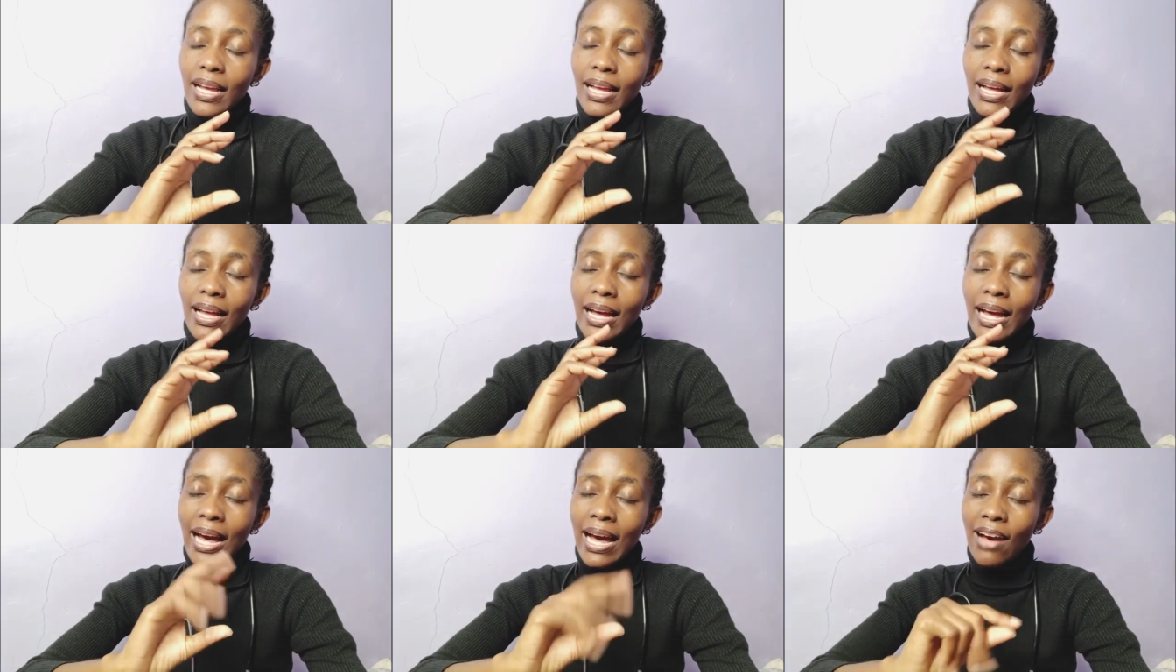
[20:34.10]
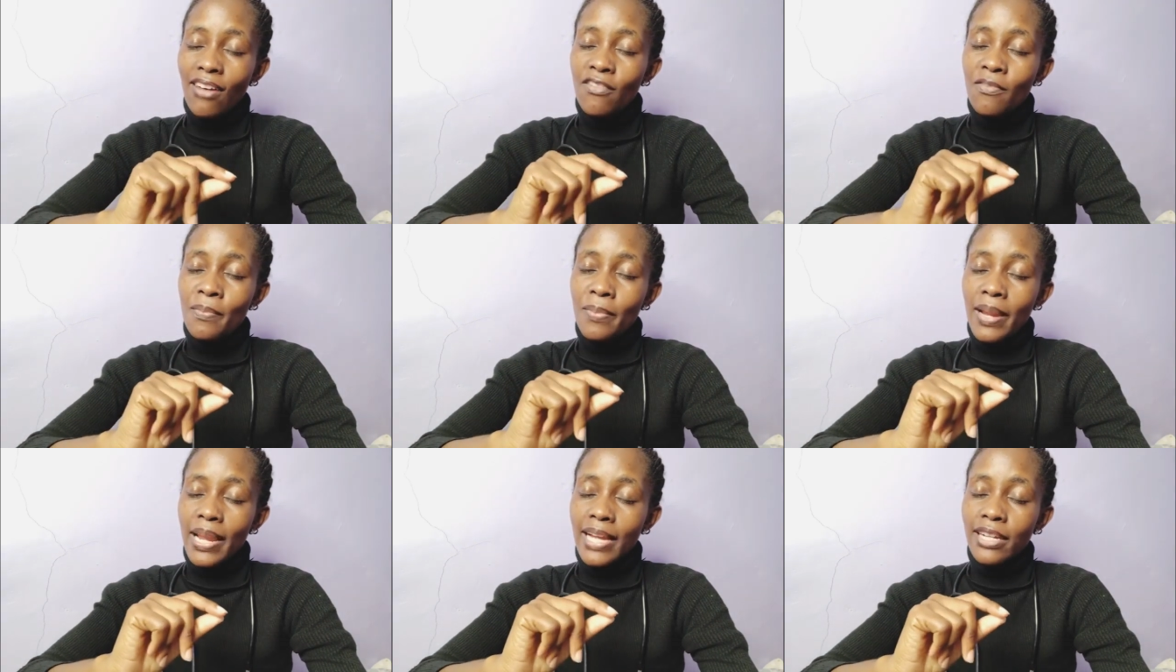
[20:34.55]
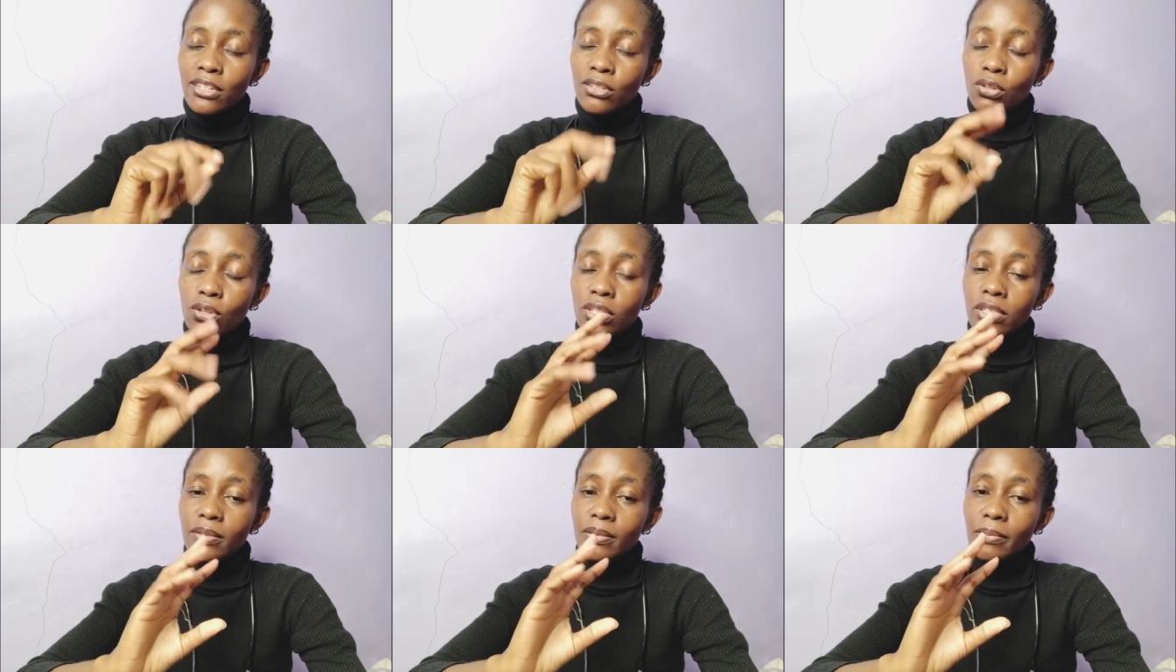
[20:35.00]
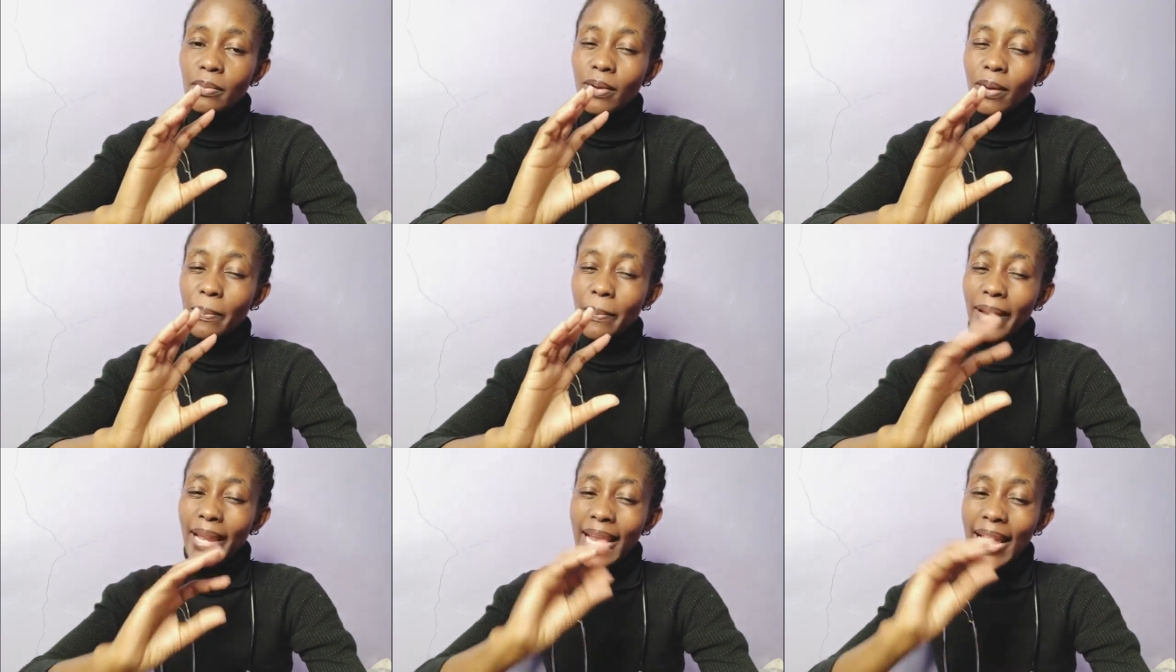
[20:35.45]
have blood
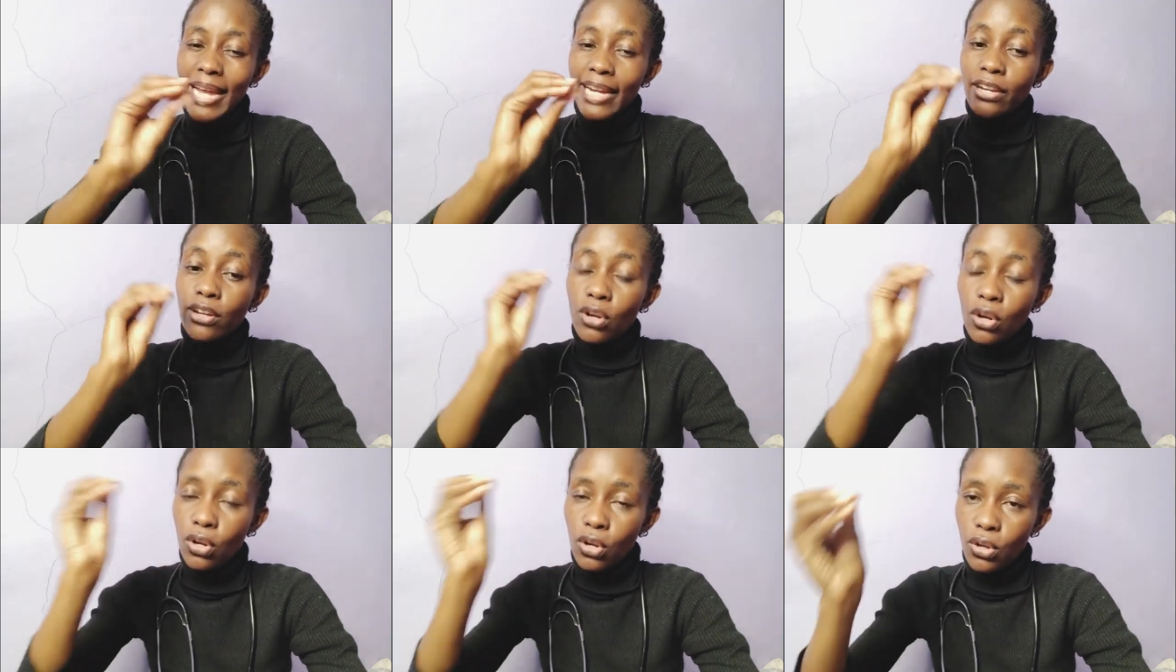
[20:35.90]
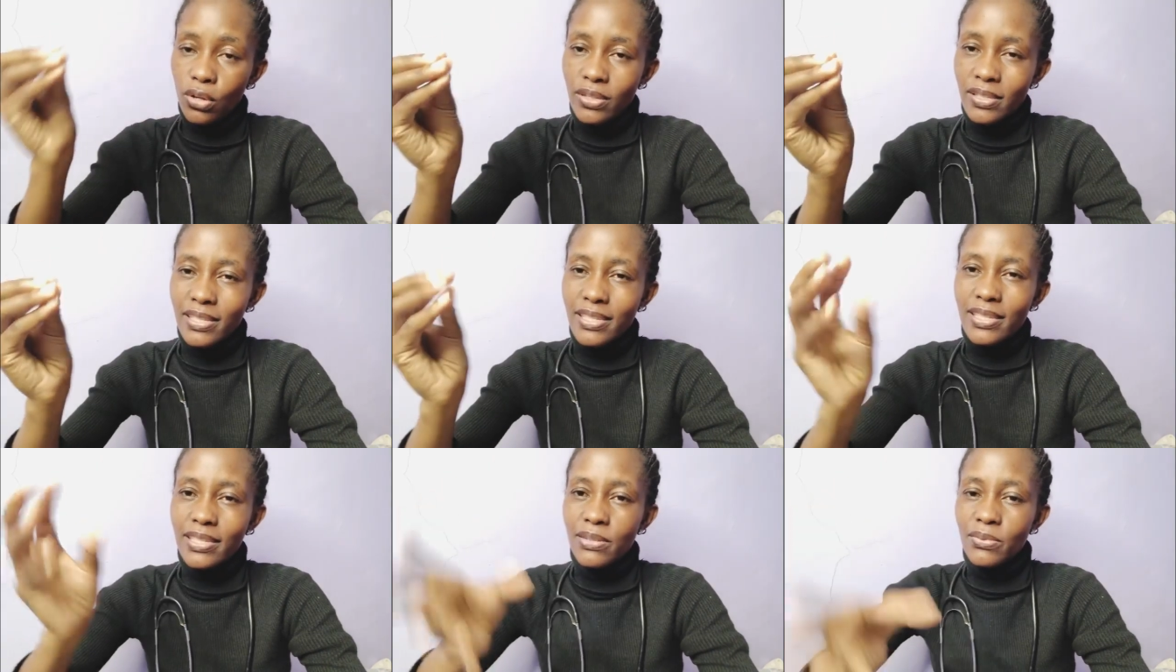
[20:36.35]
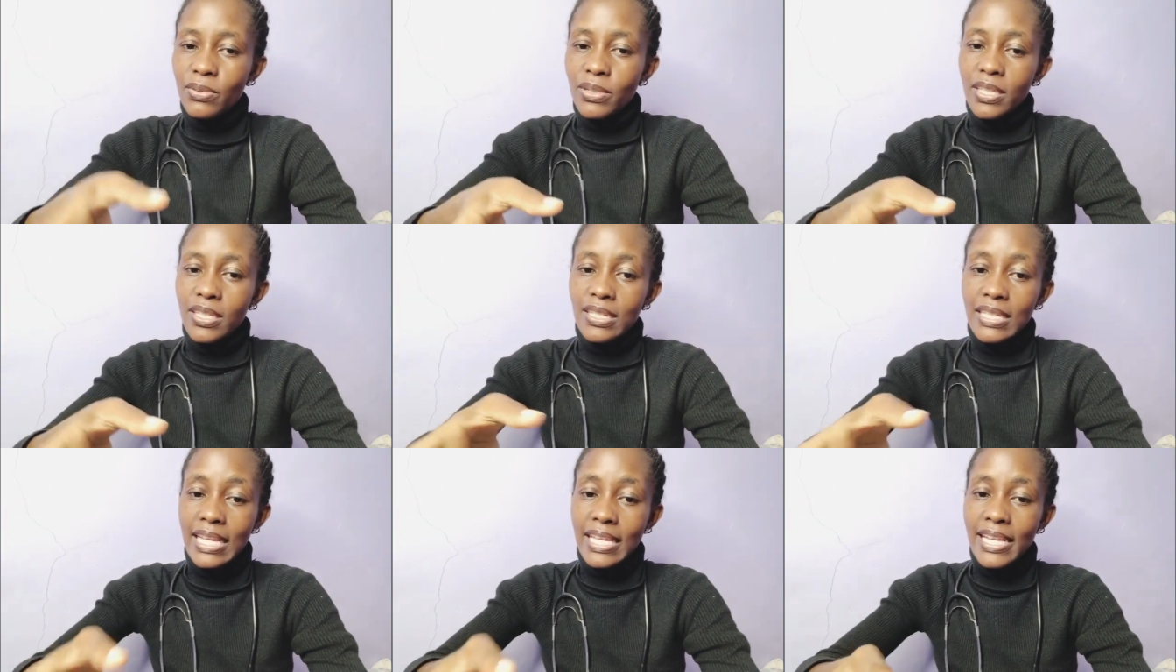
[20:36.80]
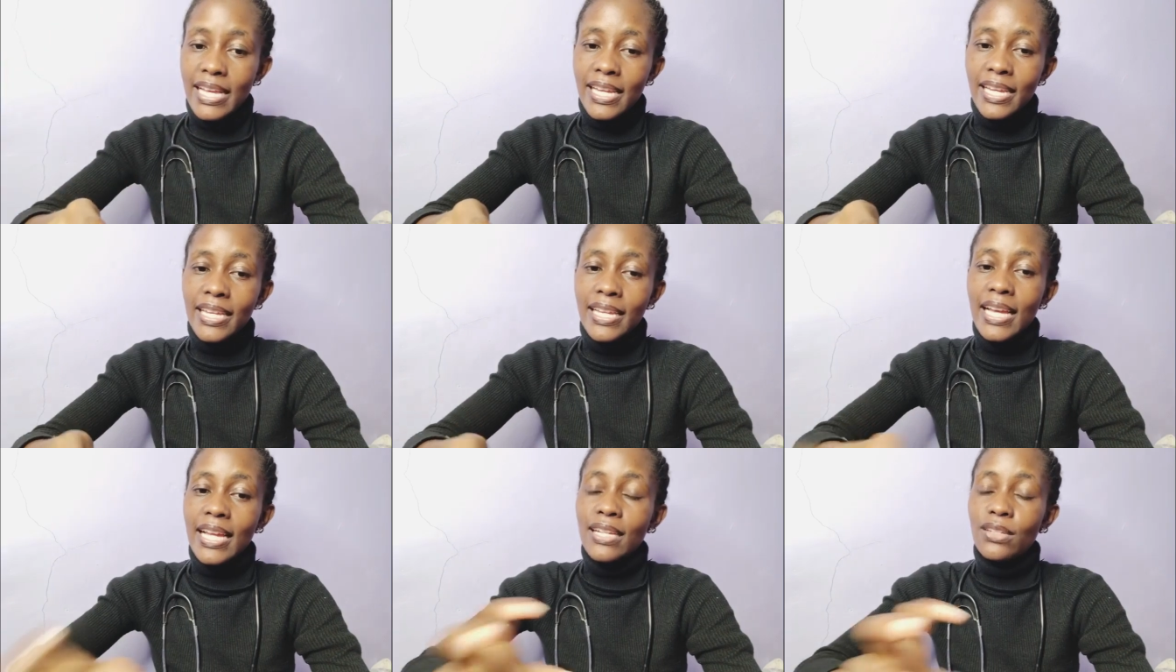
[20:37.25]
clots during
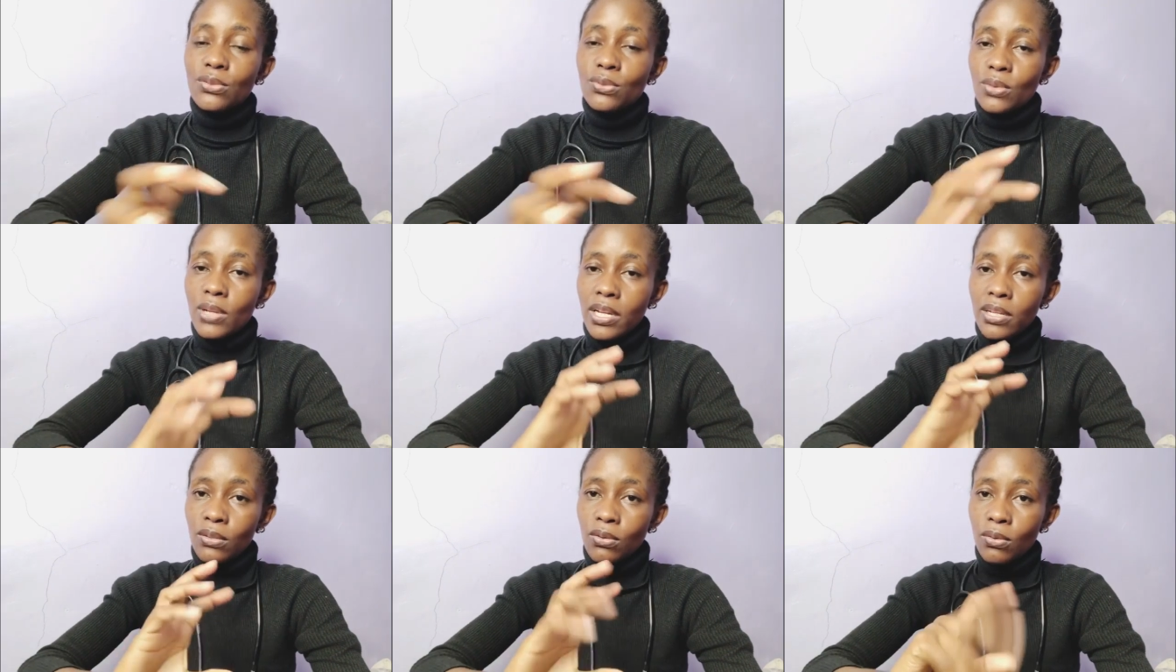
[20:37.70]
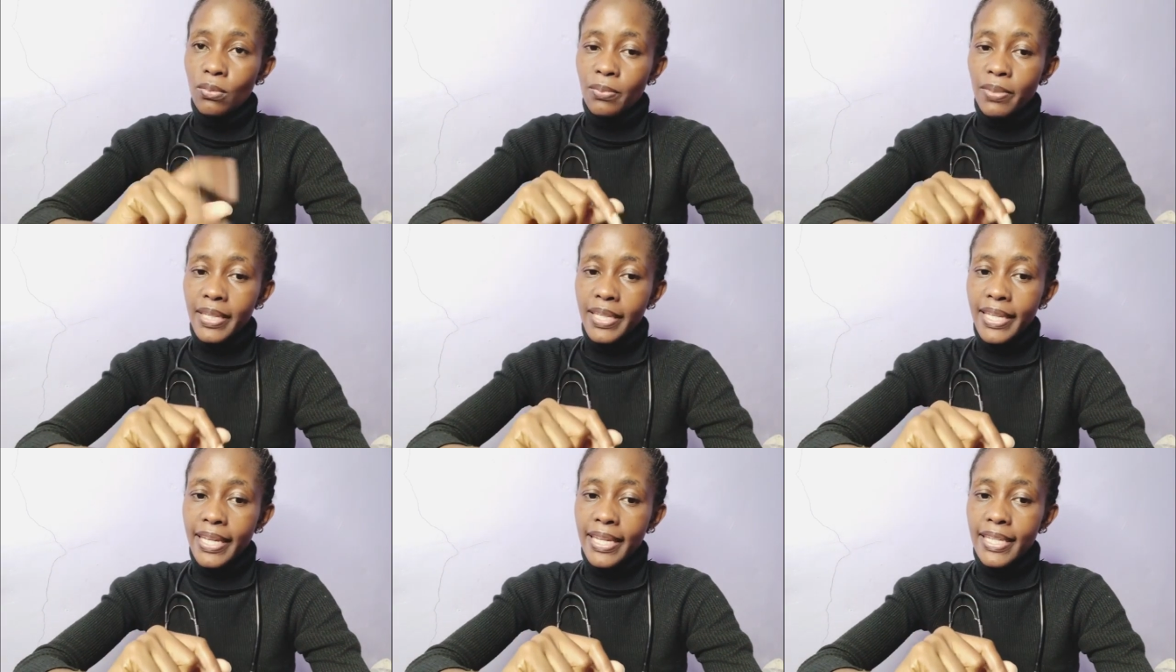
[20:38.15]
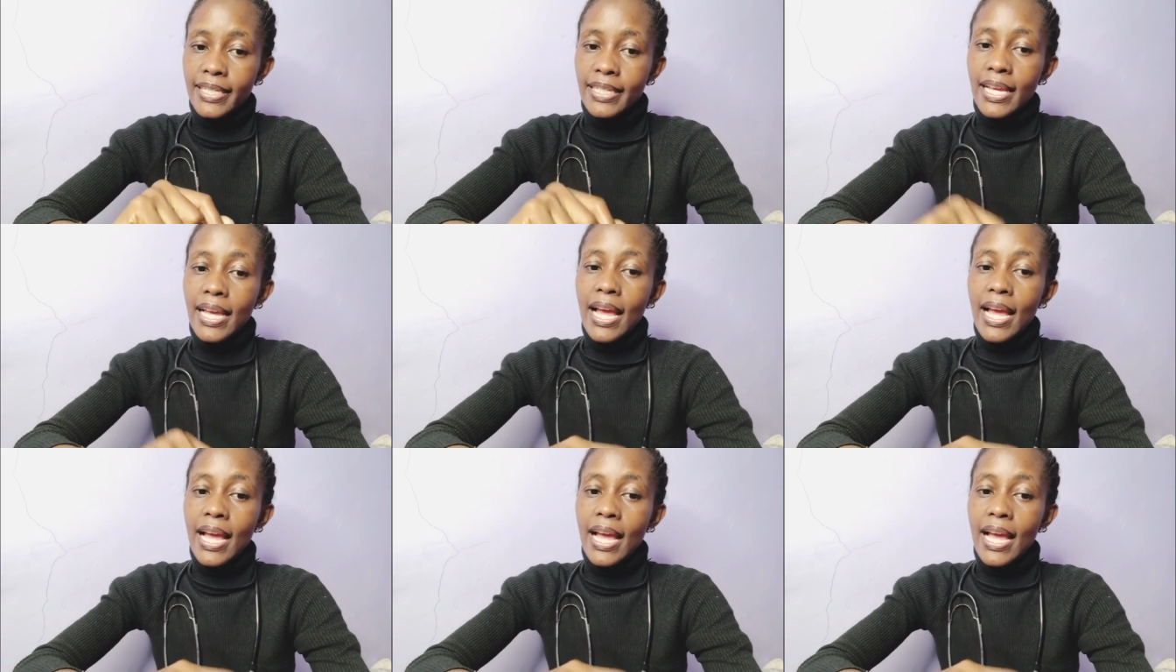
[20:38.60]
surgery, and you can complicate,